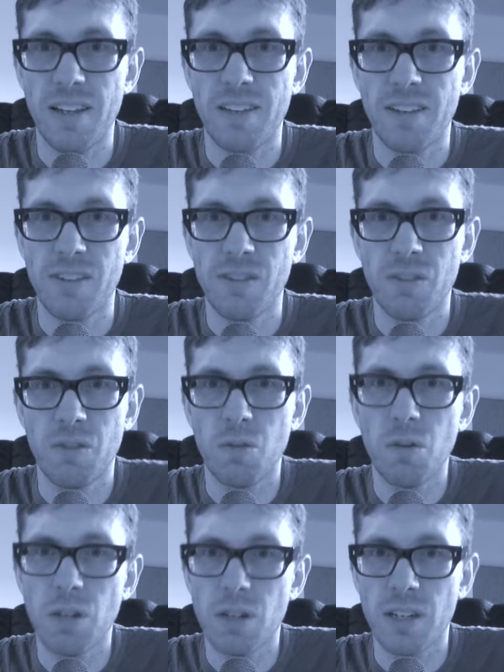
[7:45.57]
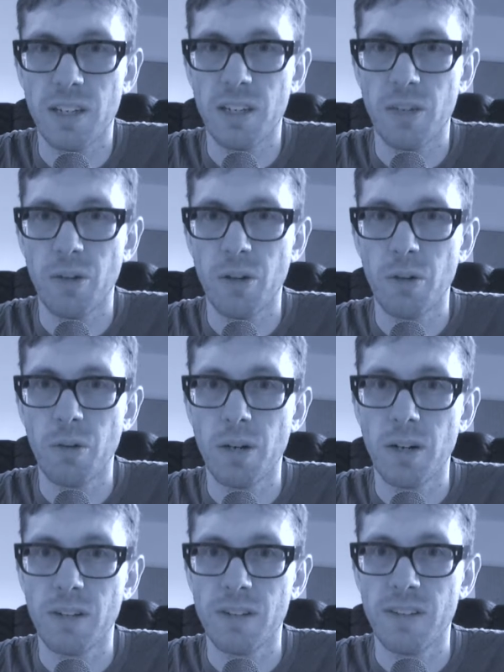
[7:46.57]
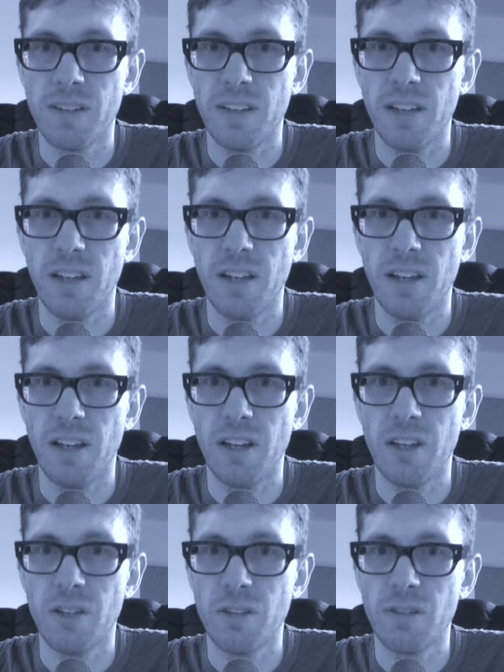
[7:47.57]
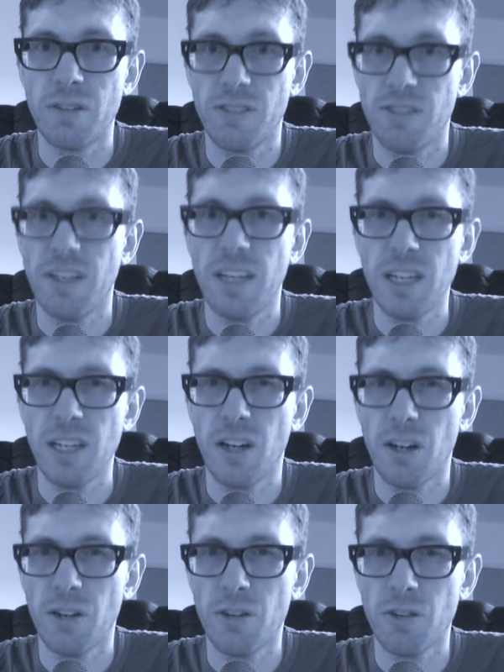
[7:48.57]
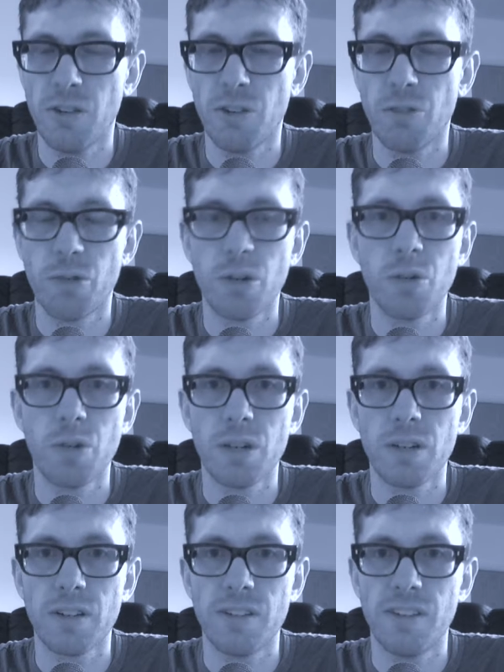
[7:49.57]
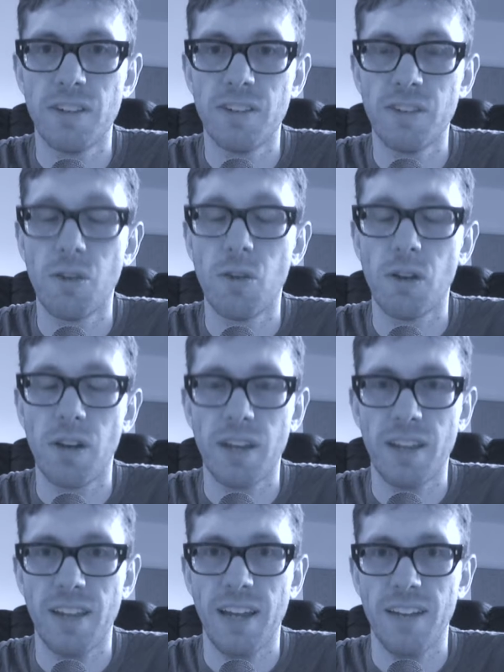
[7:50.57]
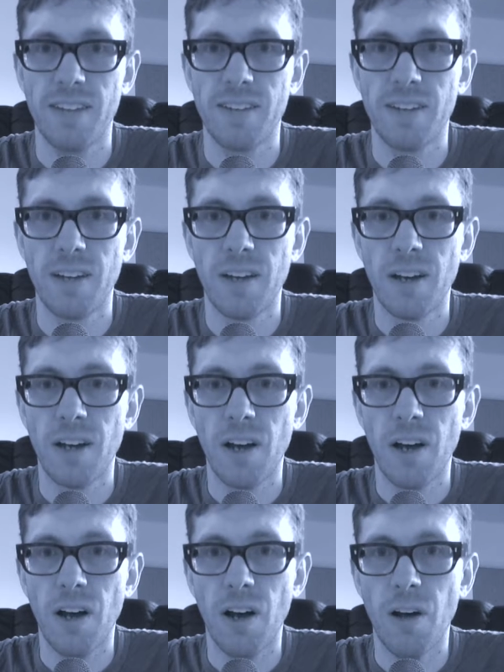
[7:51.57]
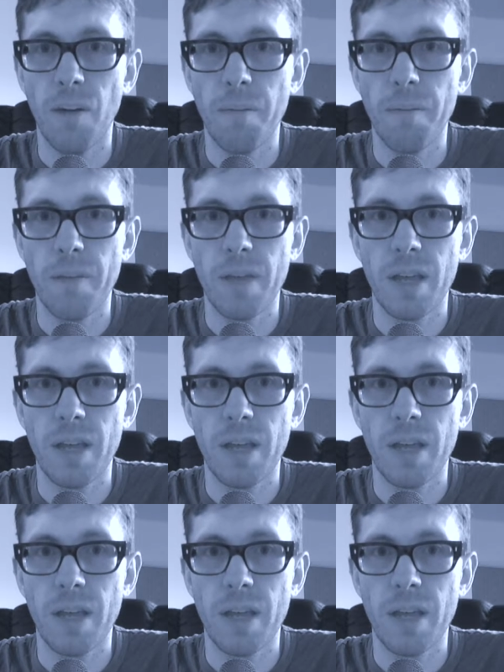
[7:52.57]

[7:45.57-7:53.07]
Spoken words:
doesn't work in the real world. You can see, can't you, that the real world is not like that. I